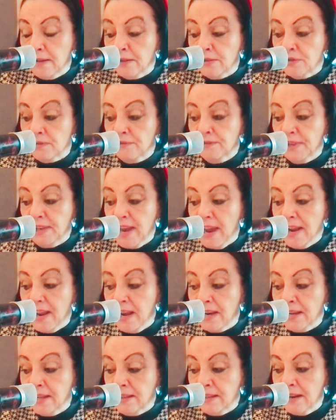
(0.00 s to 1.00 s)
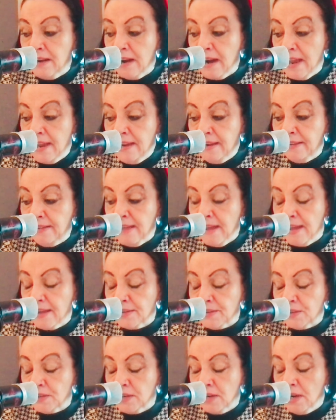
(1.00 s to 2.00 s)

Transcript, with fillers: And don't forget, anything like that